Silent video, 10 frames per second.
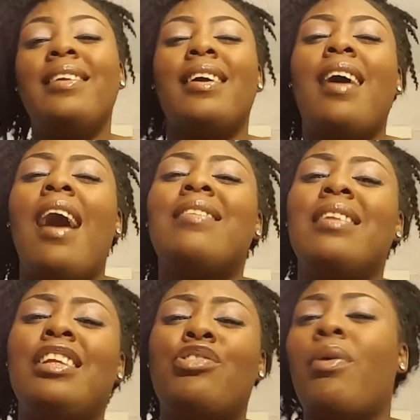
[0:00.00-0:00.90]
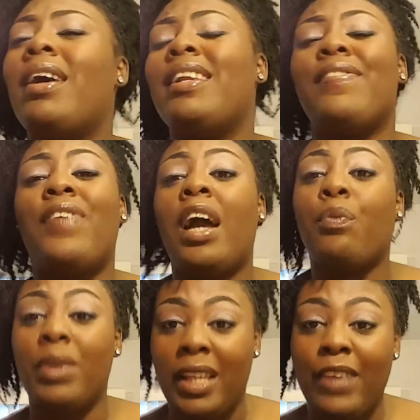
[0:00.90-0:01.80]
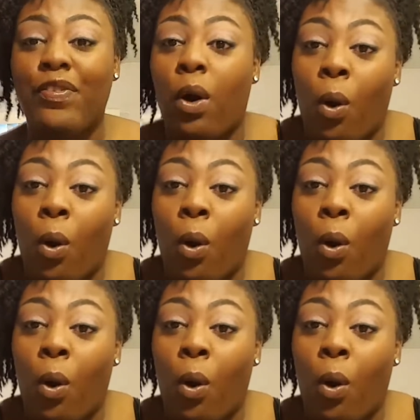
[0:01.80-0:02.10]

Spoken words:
you're constantly trying to find relief or